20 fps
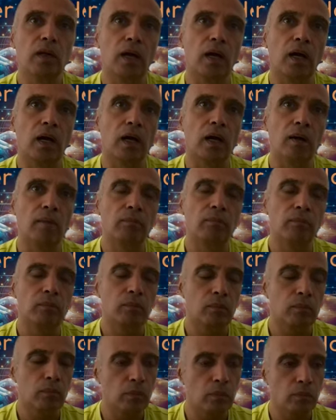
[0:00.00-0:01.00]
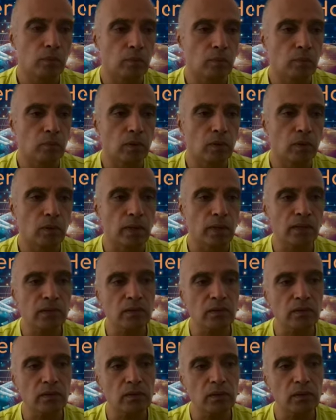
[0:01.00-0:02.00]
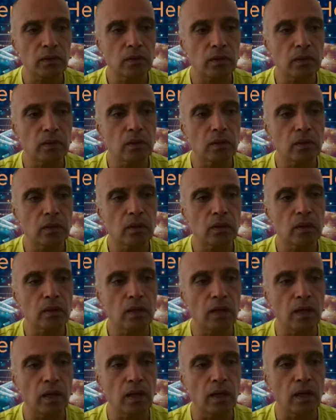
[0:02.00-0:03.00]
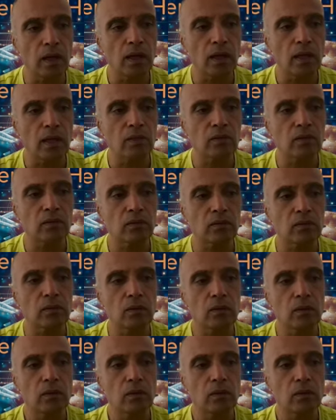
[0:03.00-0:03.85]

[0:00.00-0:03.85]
Risk is